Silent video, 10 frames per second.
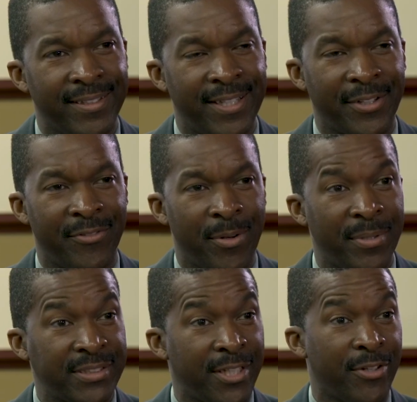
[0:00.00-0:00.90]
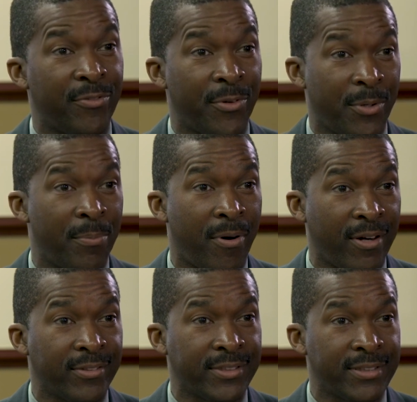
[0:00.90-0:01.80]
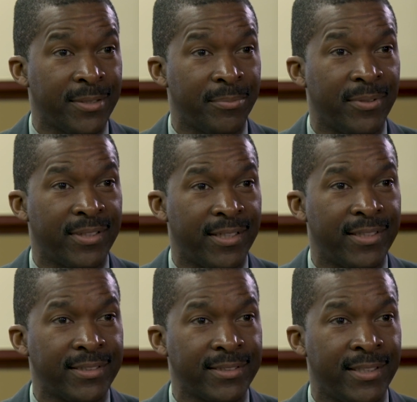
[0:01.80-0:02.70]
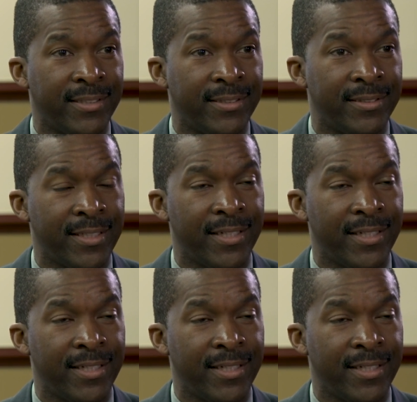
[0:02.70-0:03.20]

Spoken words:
Thank you very much. Thank you for your partnership with us and